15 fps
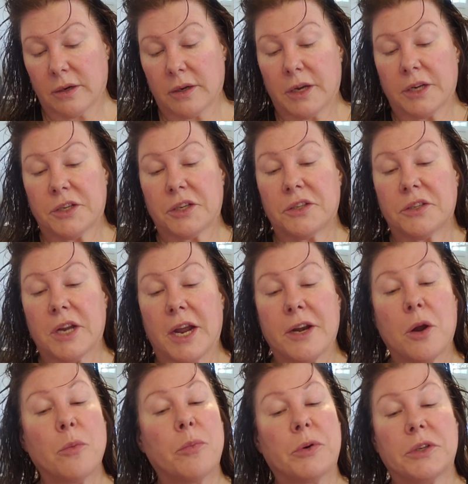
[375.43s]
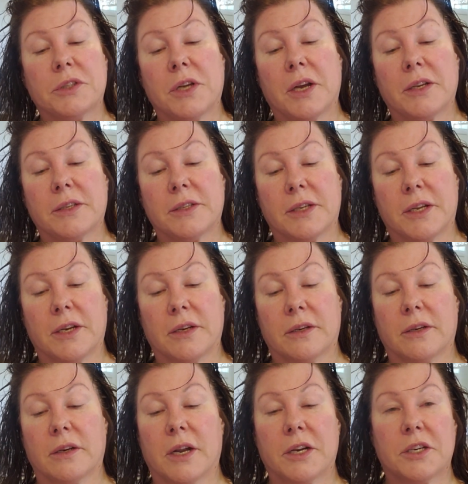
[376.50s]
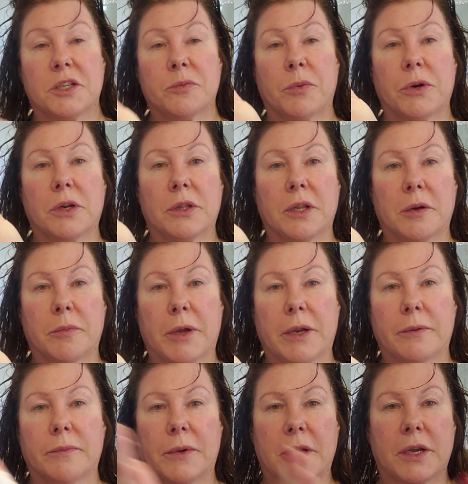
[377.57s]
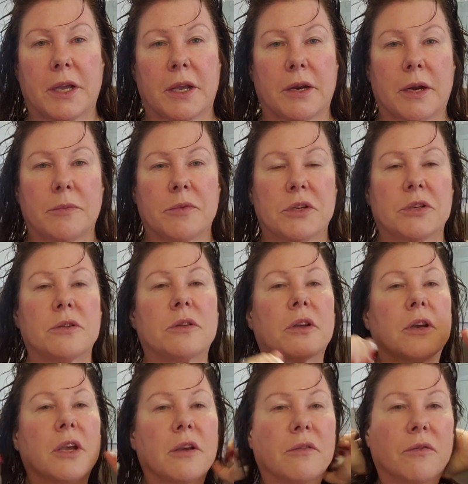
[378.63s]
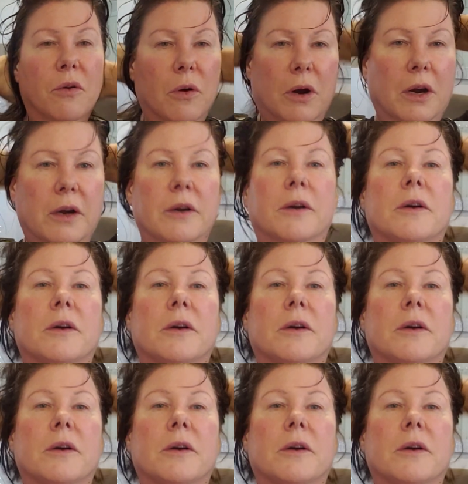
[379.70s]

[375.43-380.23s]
I don't put tons in. I just put a little bit. Again, I'm just looking for,